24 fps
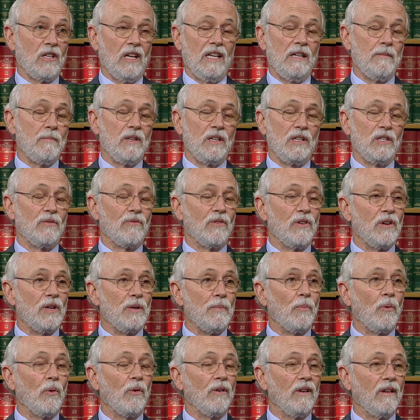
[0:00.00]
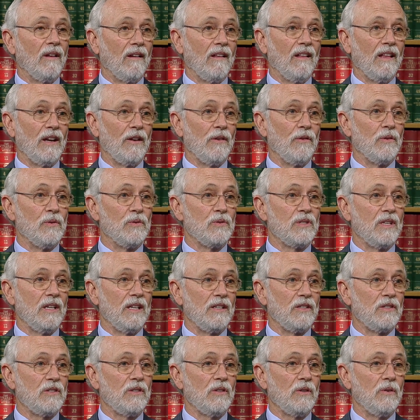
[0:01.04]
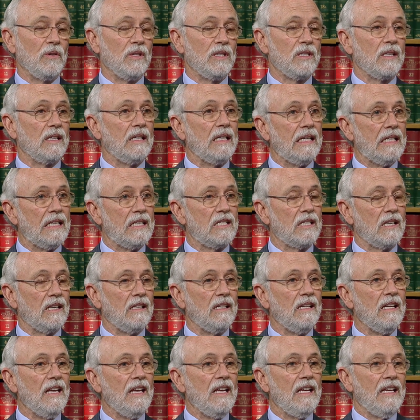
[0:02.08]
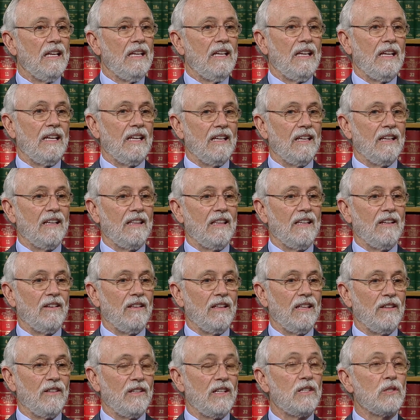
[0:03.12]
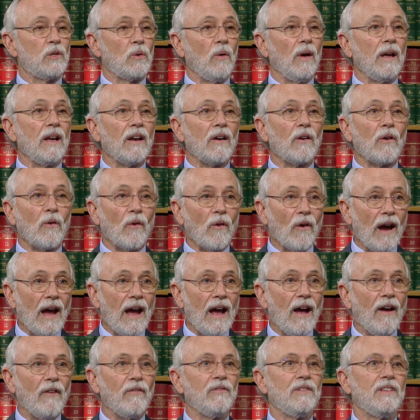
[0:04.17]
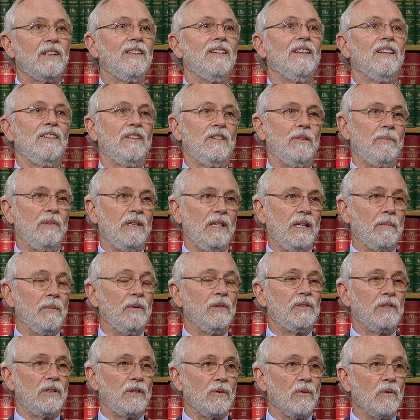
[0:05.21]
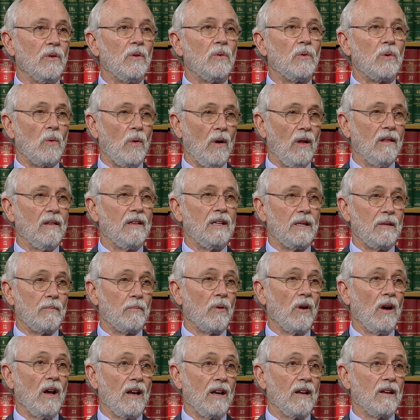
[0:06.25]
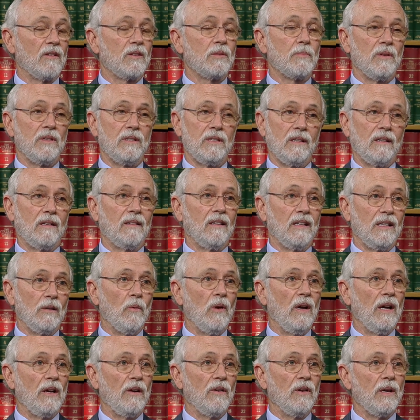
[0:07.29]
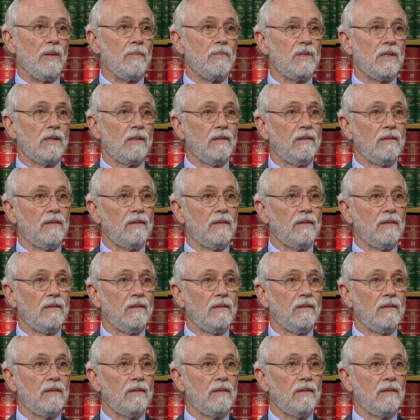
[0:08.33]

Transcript: timing is very important on a lot of those things too. It's quite a craft to be able to grow quality products, particularly wine grapes.